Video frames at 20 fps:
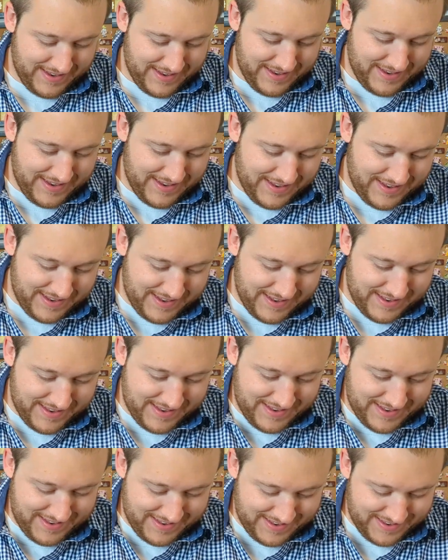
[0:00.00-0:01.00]

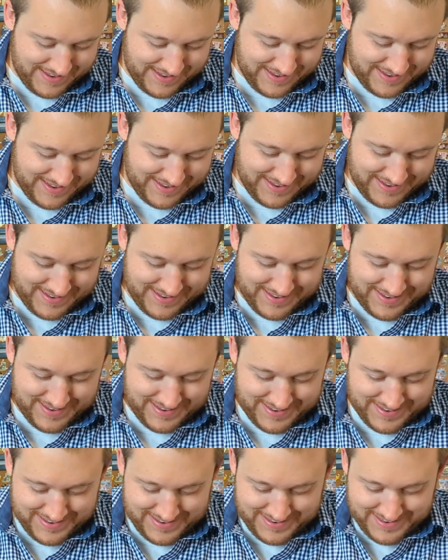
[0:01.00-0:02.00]

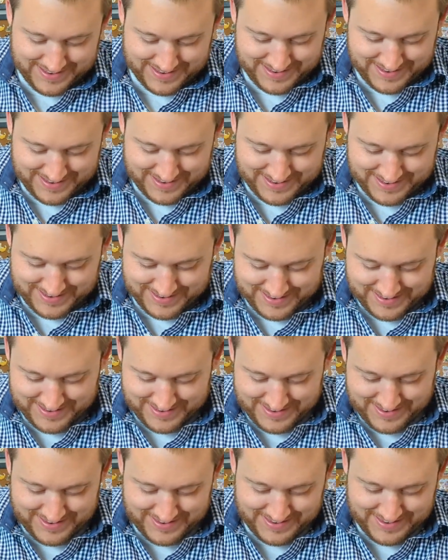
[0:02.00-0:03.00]

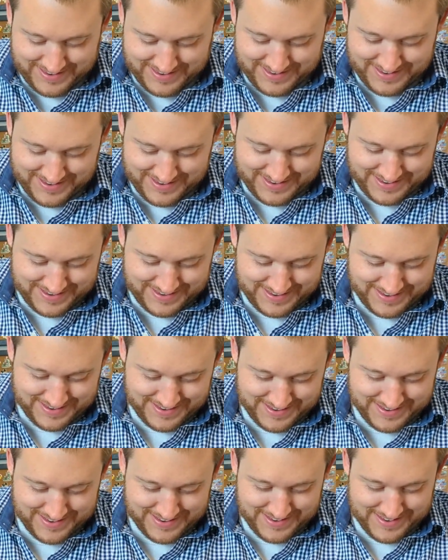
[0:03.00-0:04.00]

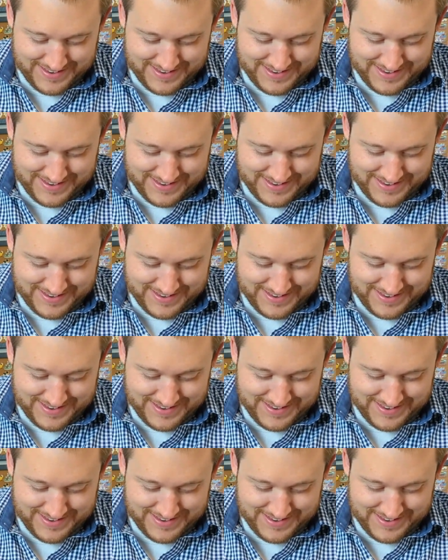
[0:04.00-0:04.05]
No words are spoken by the person on screen.